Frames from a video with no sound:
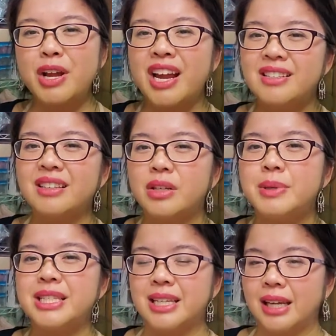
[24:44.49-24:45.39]
your hands a little
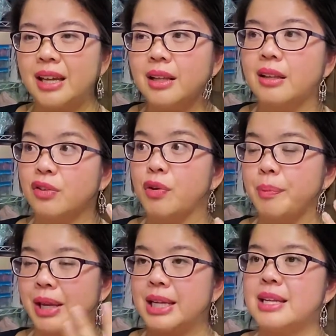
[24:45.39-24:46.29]
bit sticky, at least for
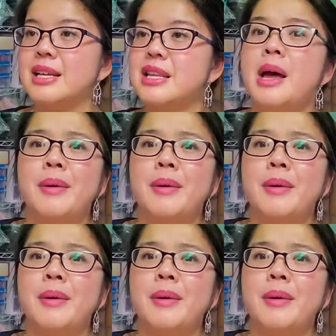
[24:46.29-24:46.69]
me it does.